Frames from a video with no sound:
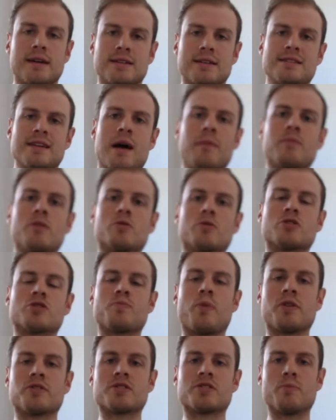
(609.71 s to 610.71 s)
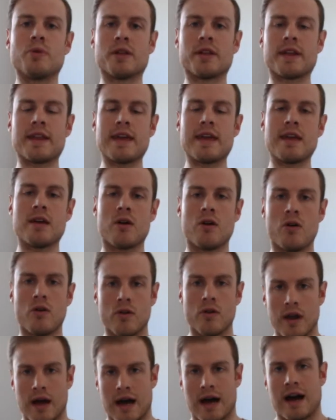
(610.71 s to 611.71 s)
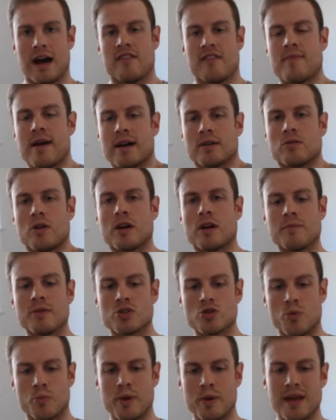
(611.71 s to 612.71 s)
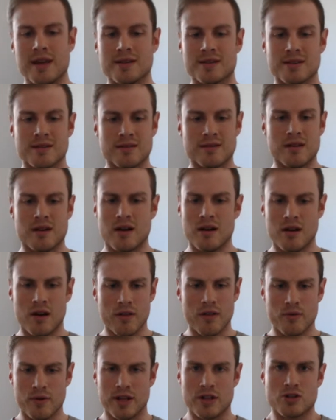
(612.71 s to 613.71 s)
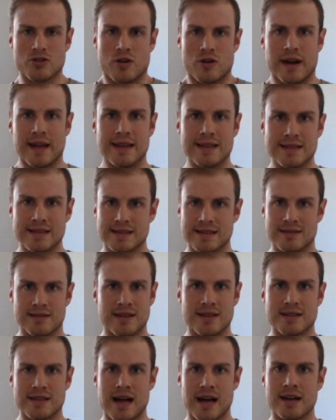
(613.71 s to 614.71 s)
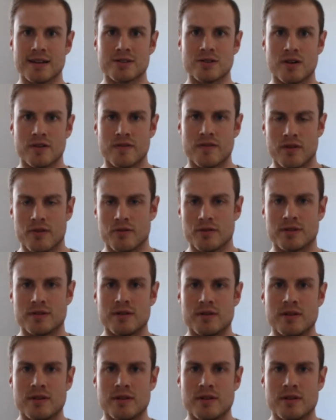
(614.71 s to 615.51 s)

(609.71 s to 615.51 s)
dump the responsibility on a halfback like Mitchell Pearce, I thought he tried his ass off. I thought,